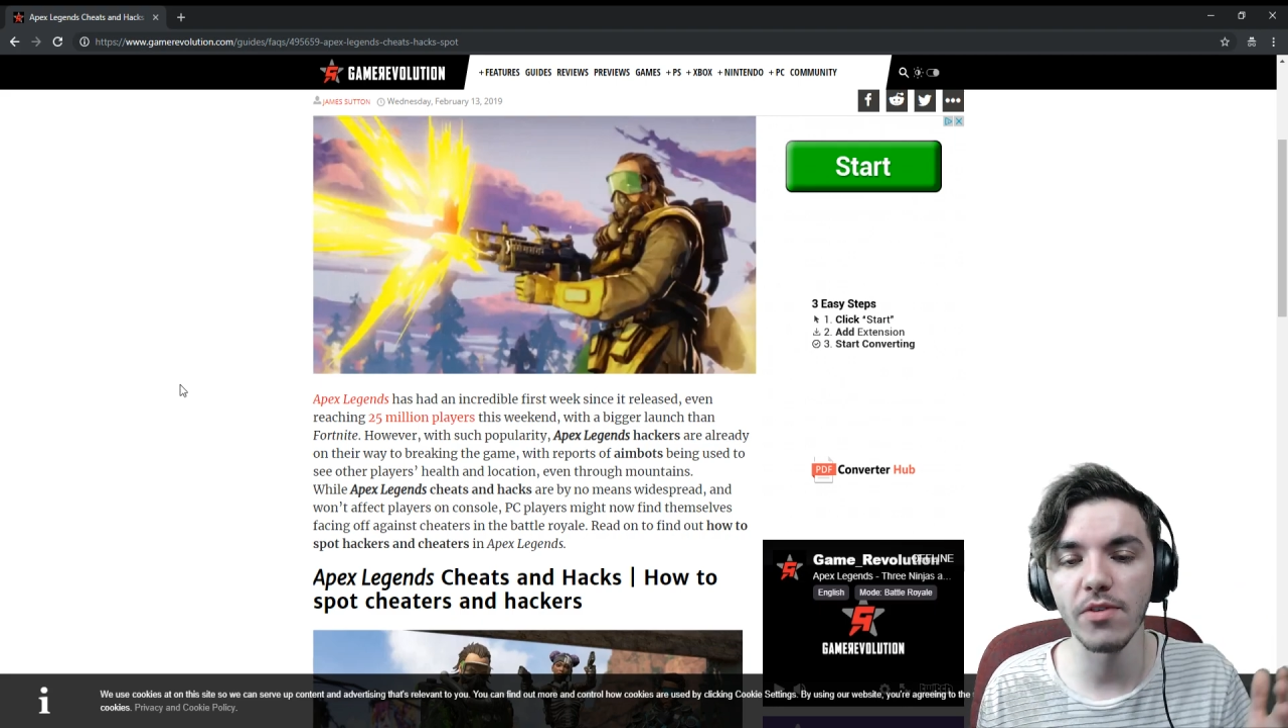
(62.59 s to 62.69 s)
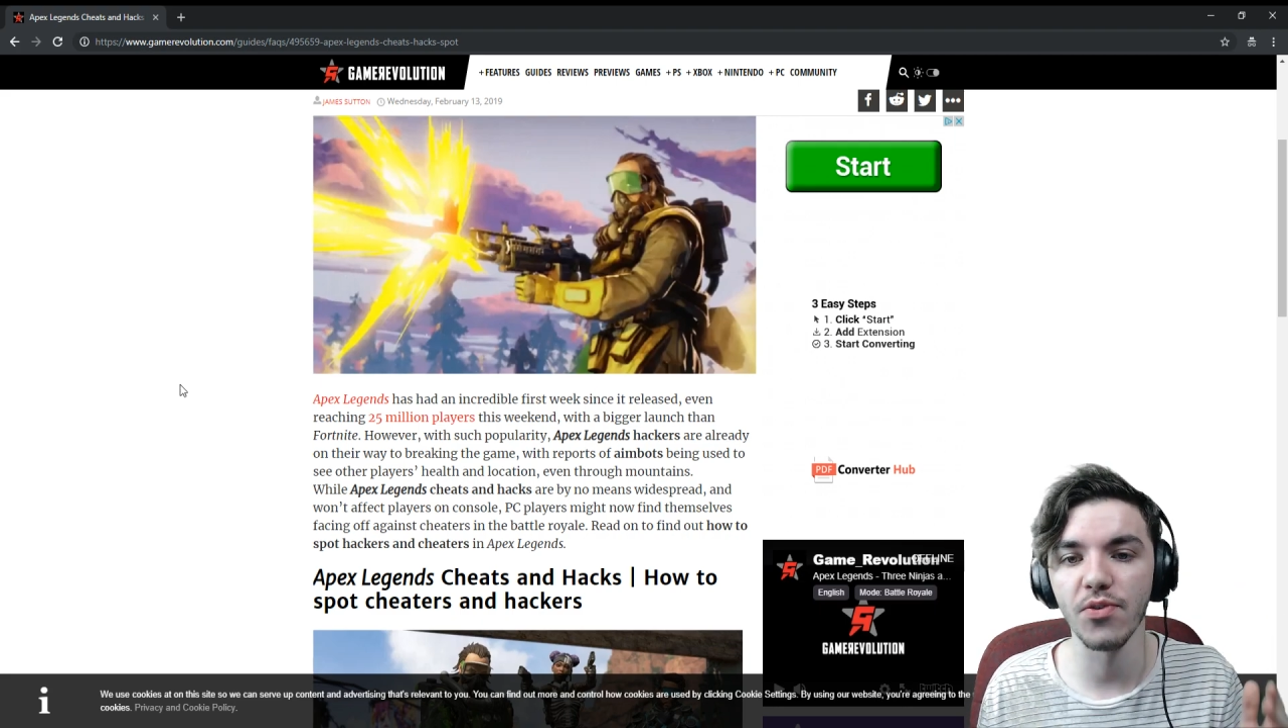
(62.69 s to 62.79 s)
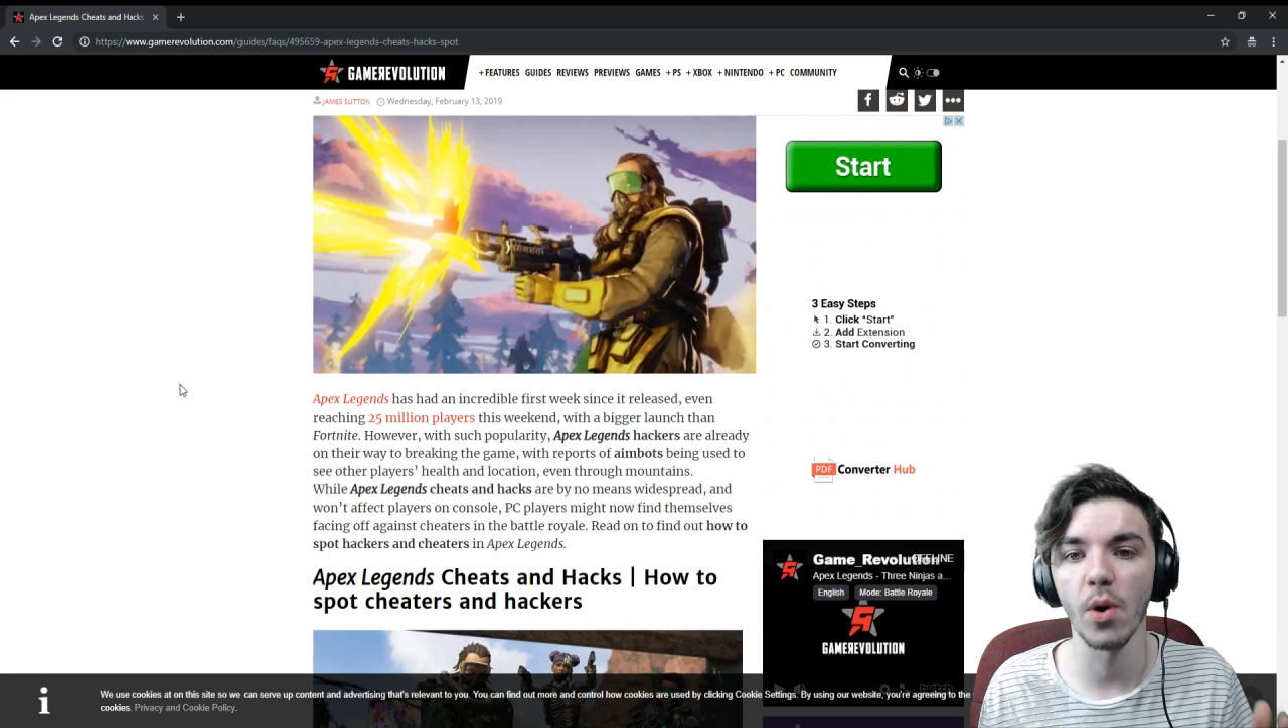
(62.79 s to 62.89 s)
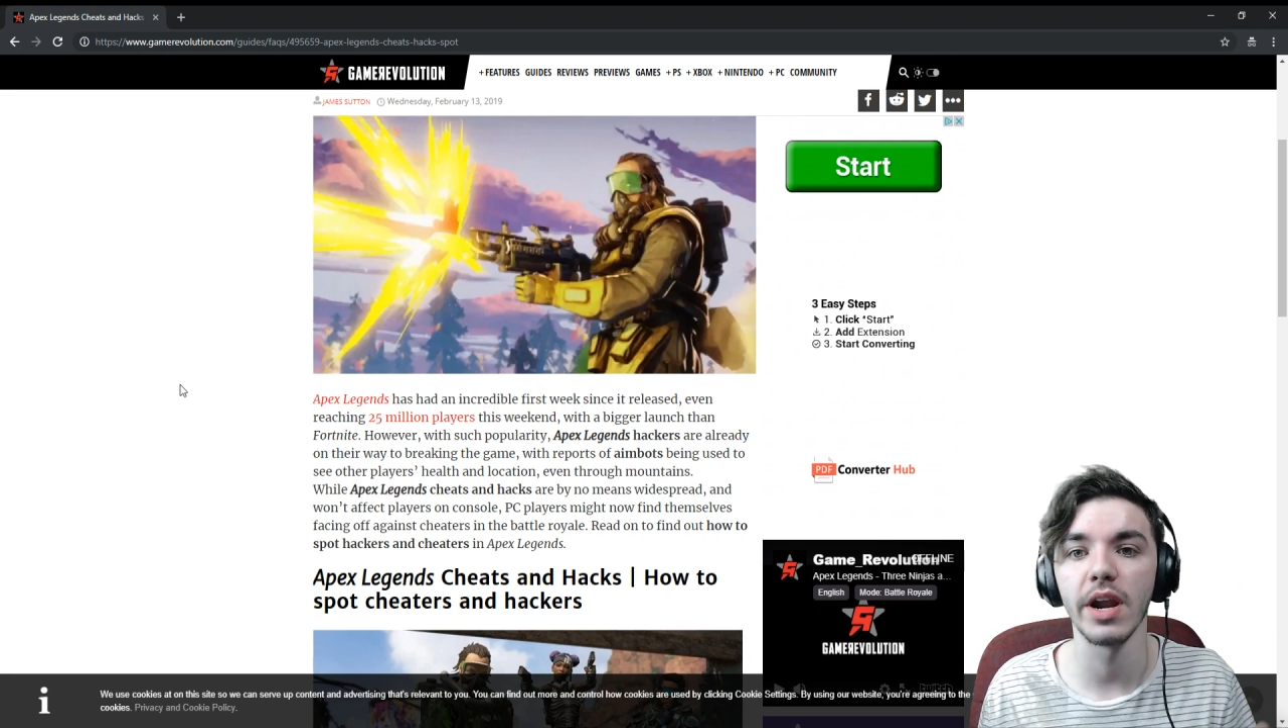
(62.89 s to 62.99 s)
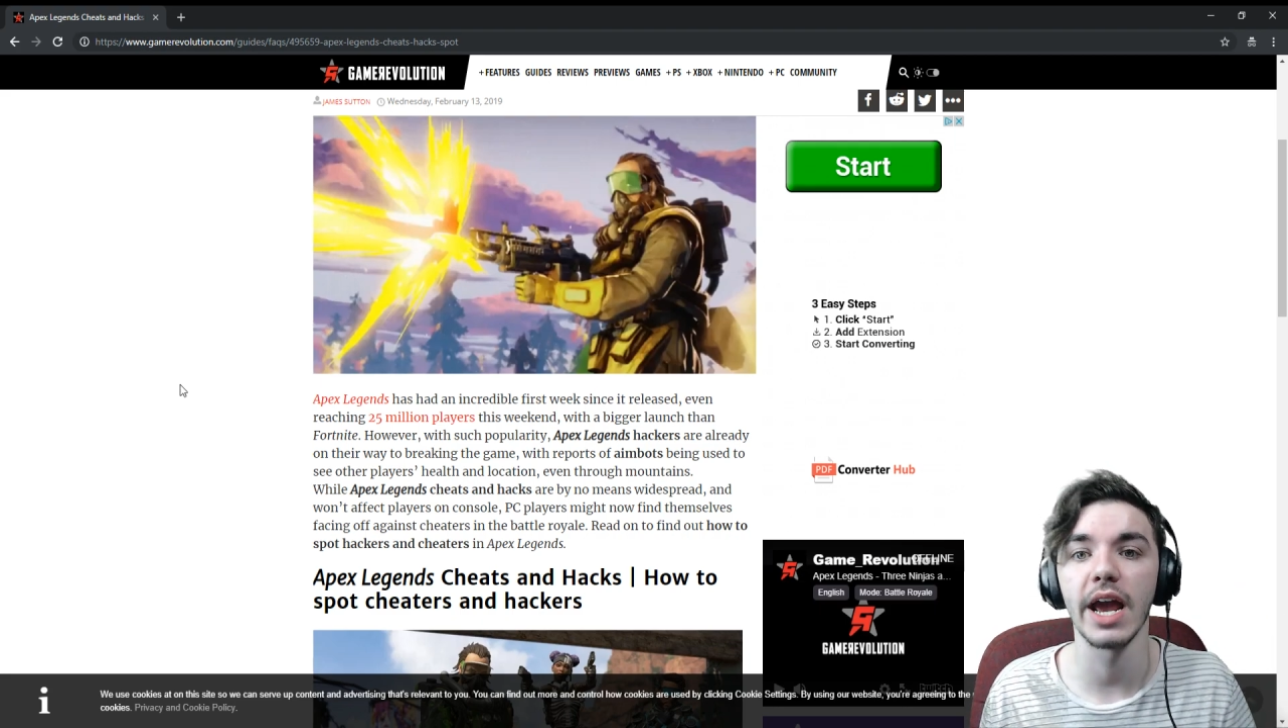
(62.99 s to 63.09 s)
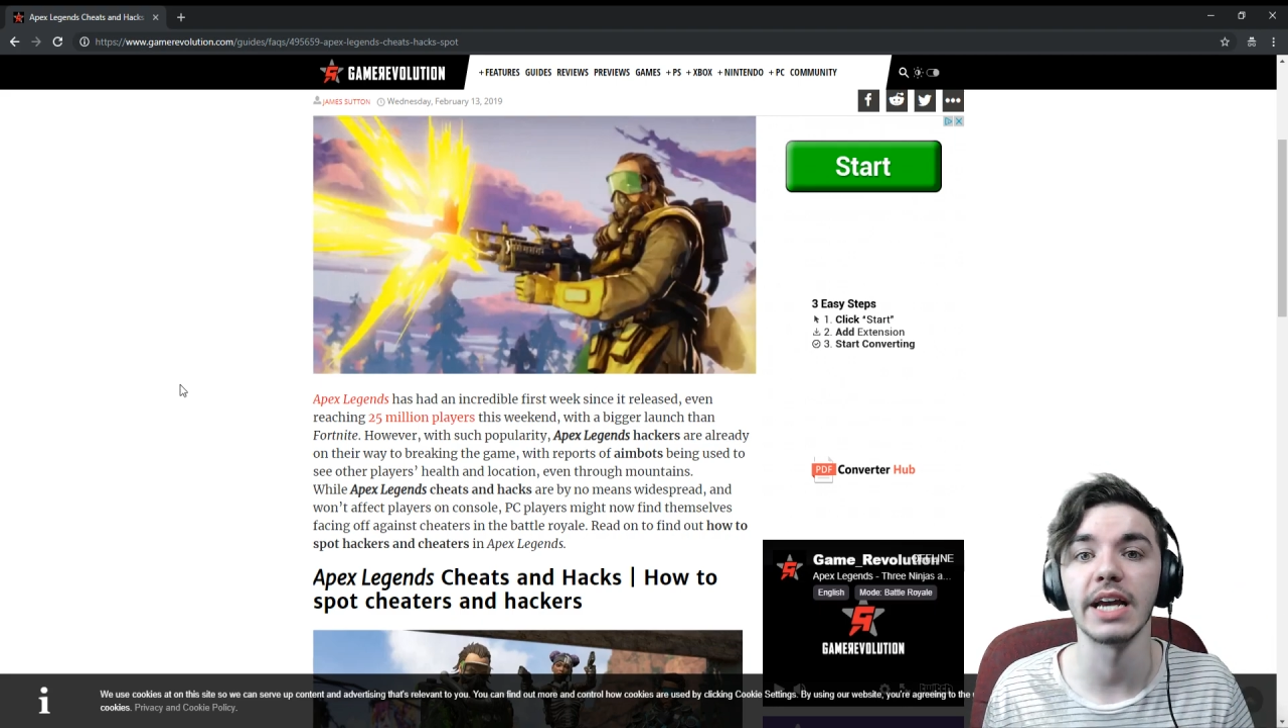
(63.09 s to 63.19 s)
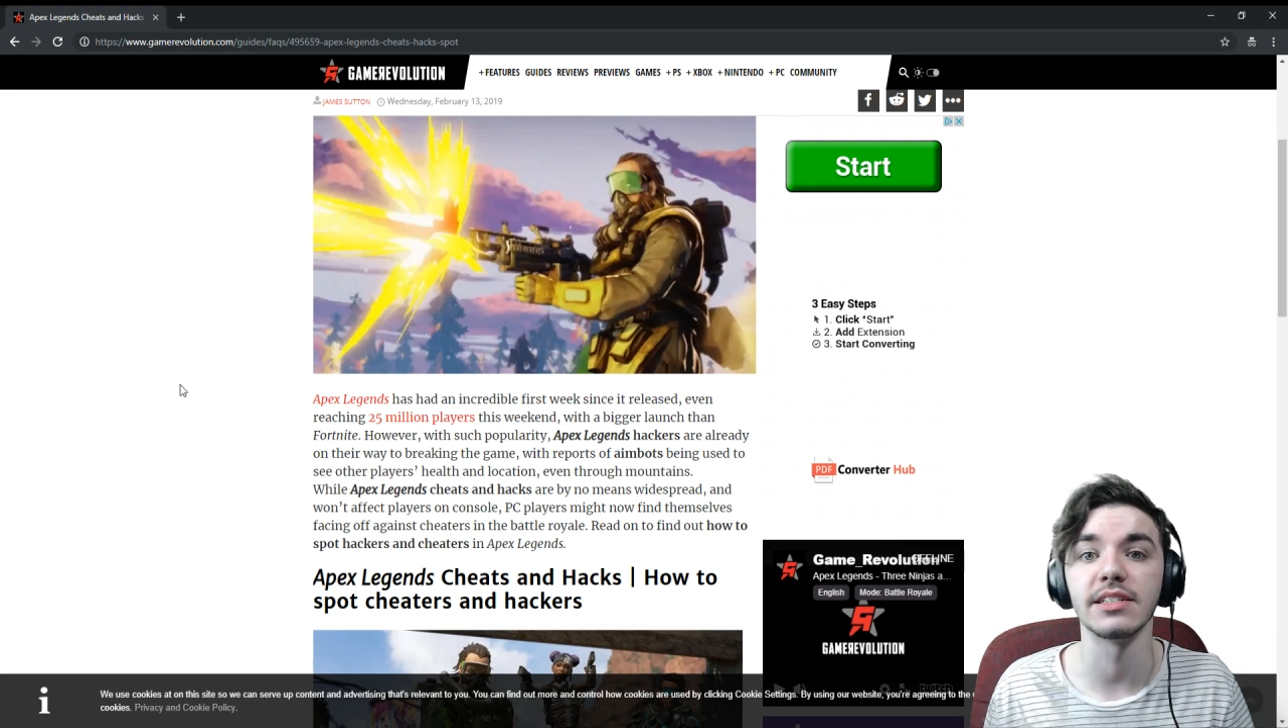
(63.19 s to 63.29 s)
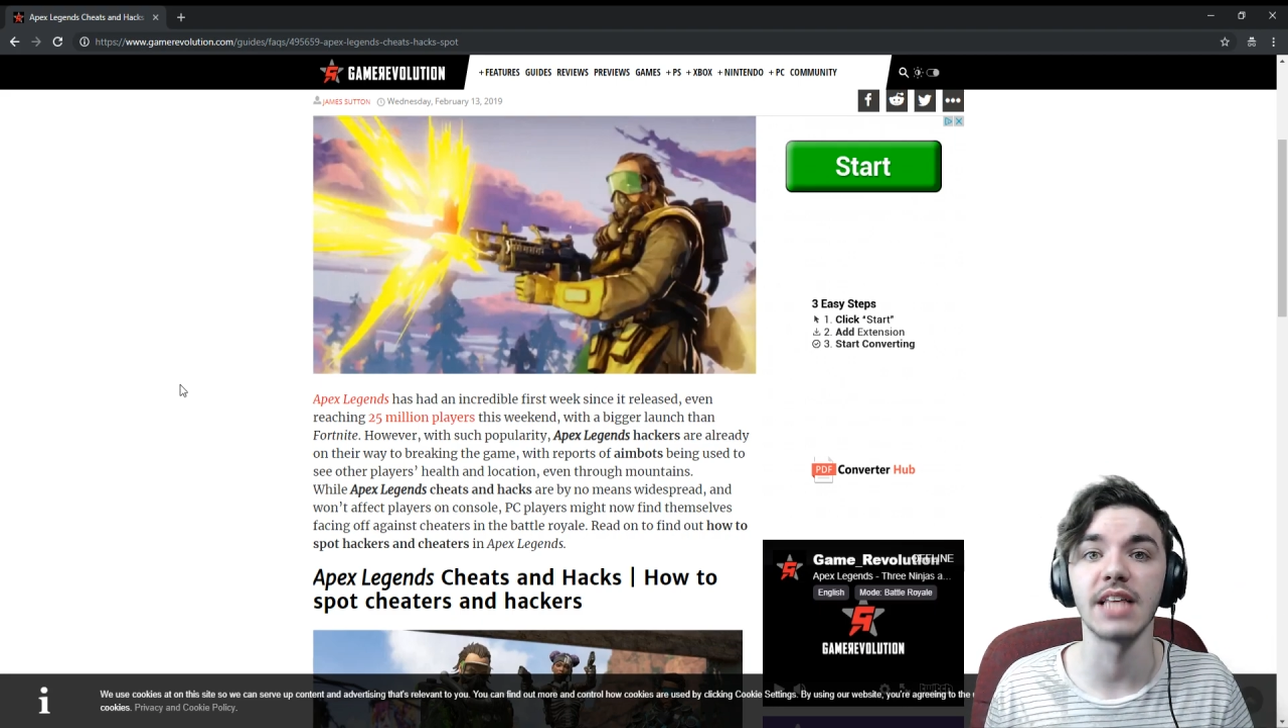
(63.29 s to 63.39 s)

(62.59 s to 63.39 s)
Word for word: Fortnite is